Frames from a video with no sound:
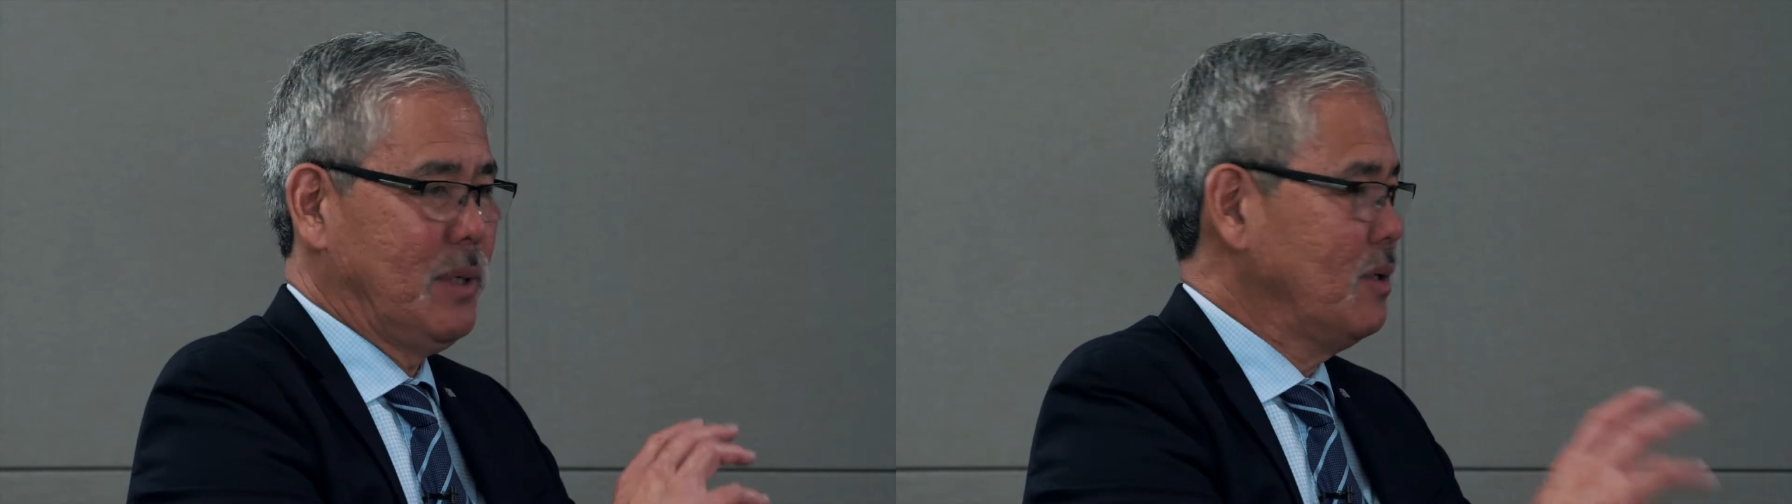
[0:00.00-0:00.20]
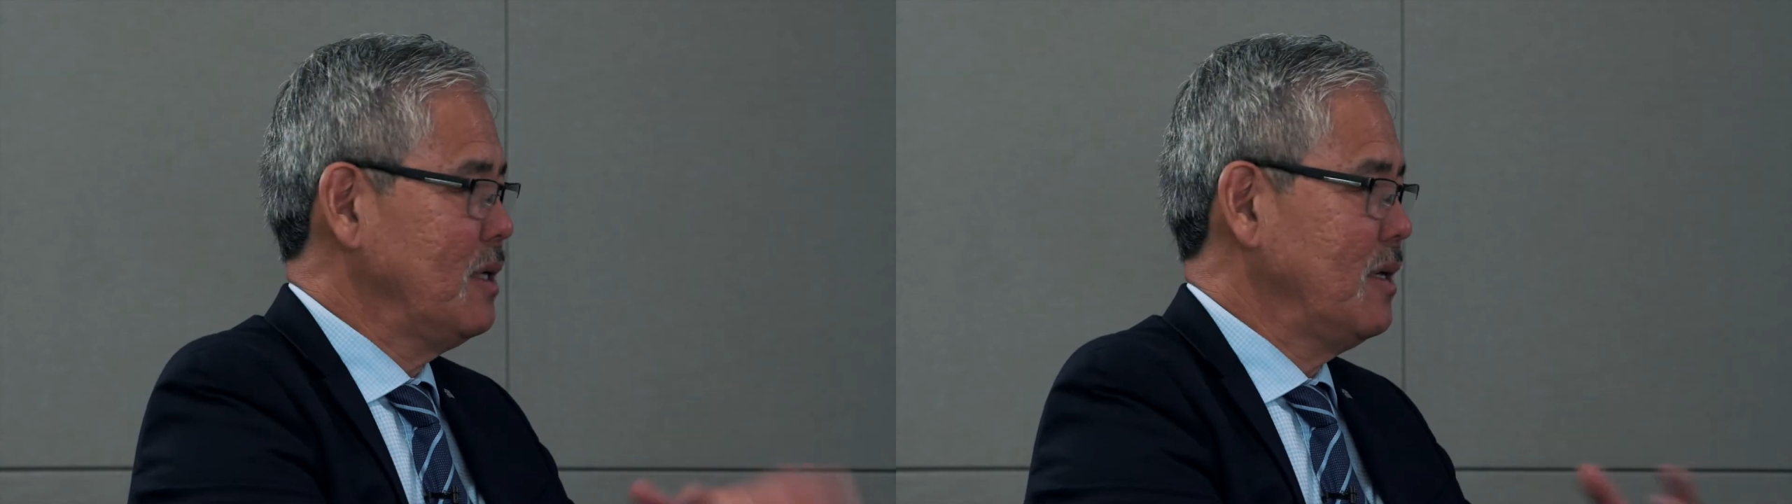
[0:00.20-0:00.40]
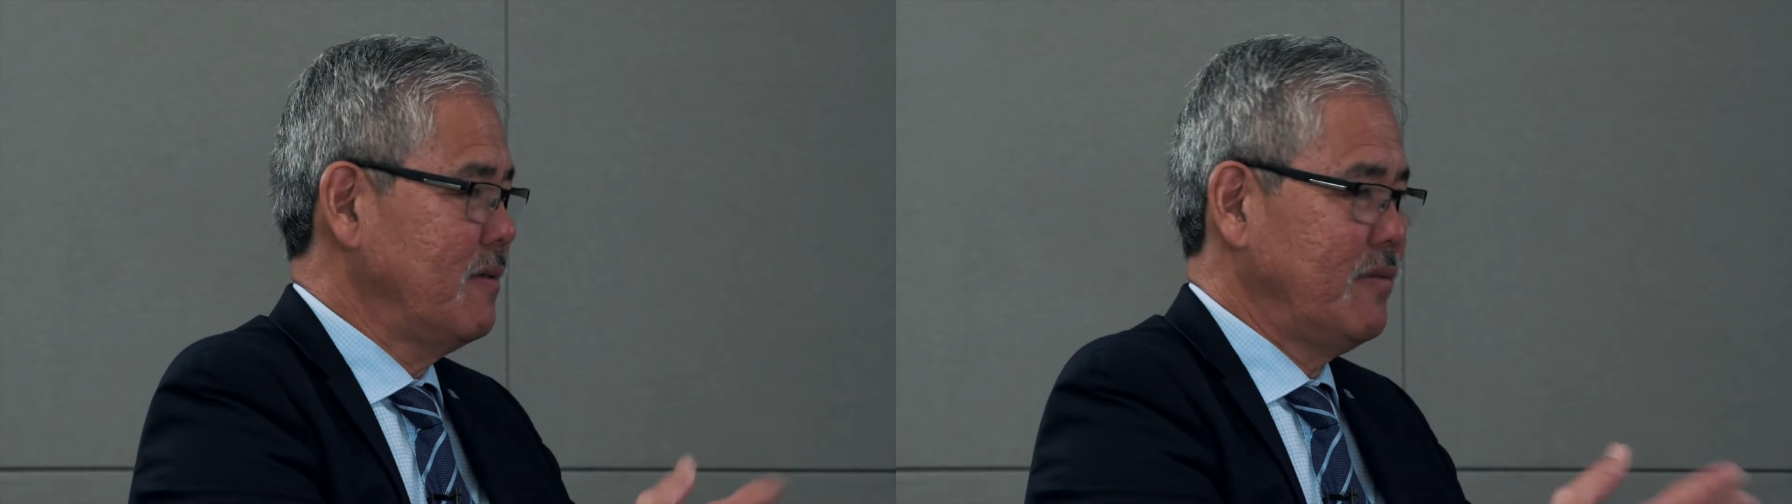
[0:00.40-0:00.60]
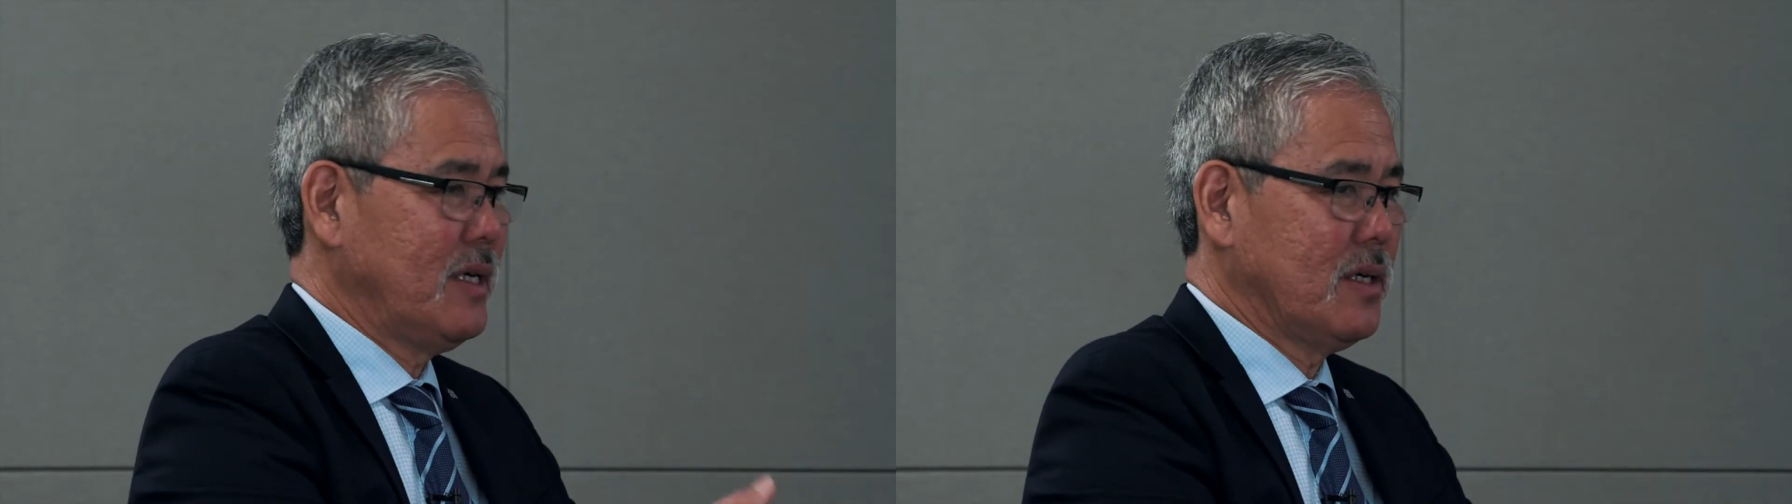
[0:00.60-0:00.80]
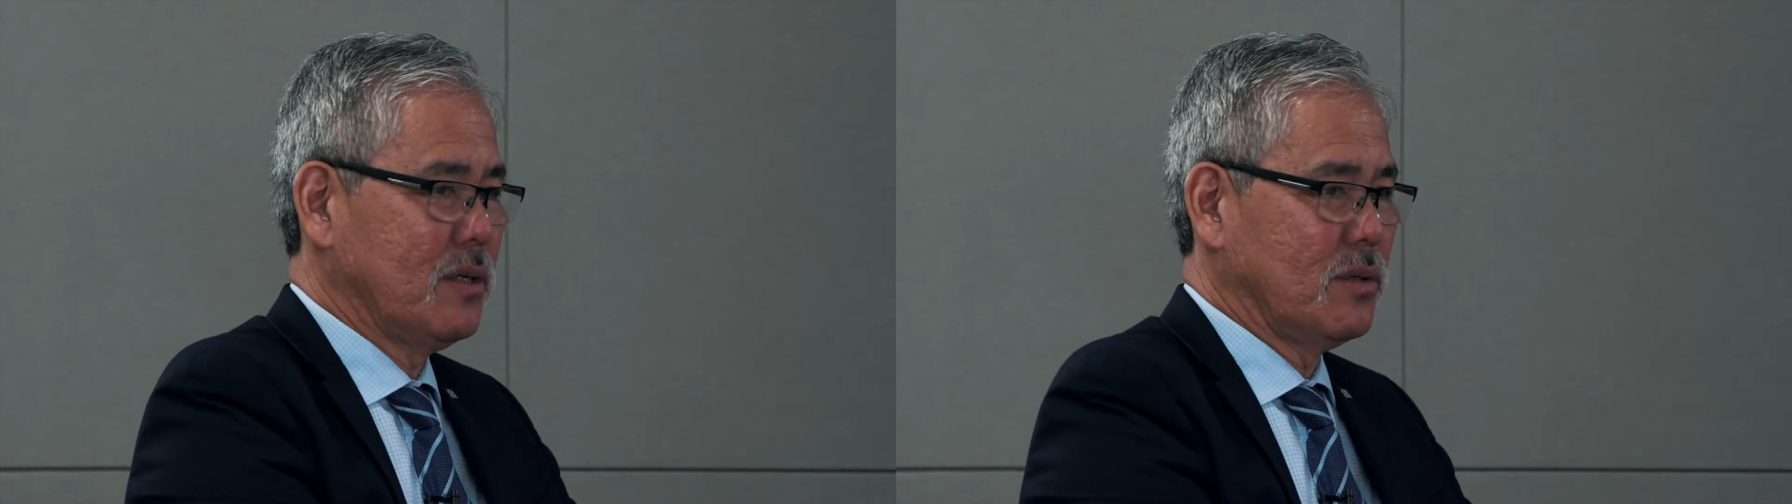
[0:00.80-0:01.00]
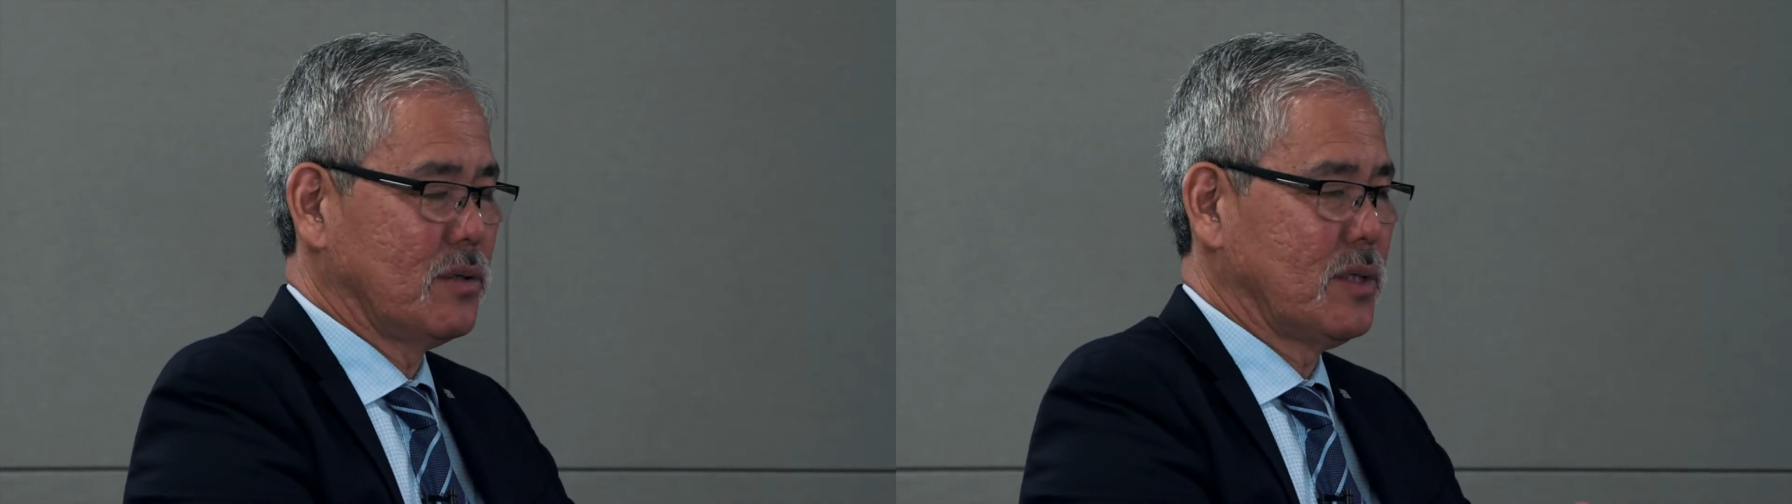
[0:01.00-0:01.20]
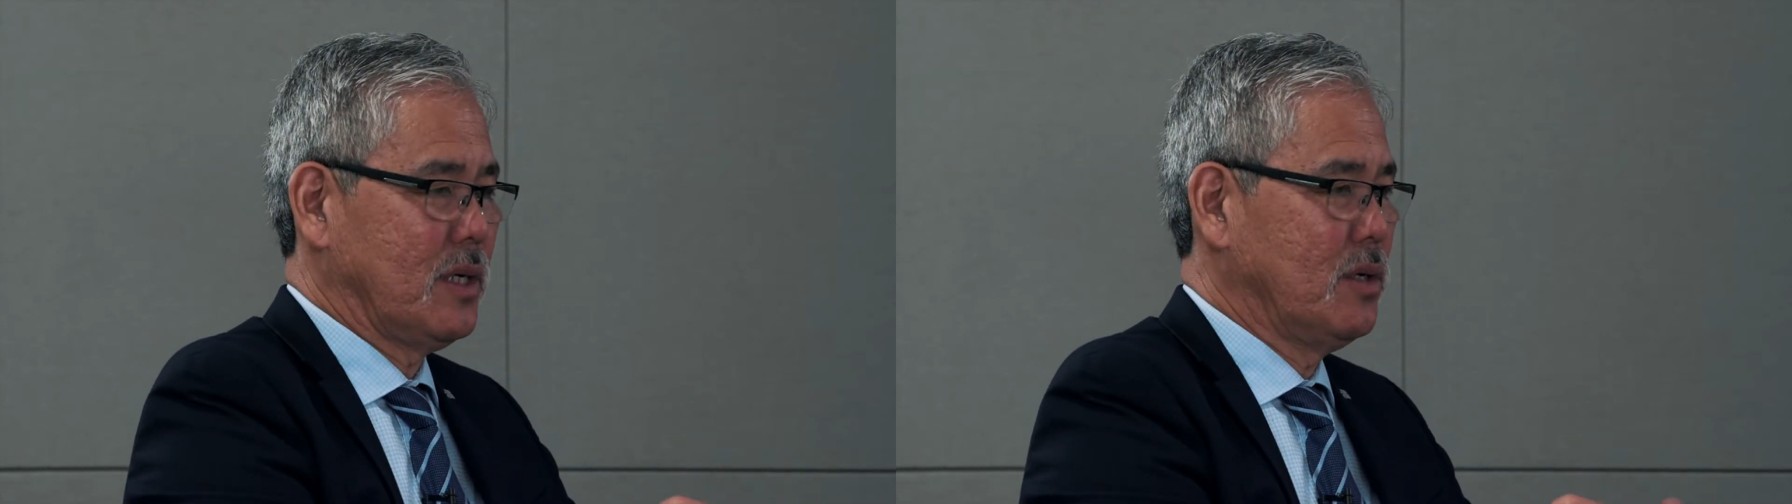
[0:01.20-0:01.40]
building of the vehicles.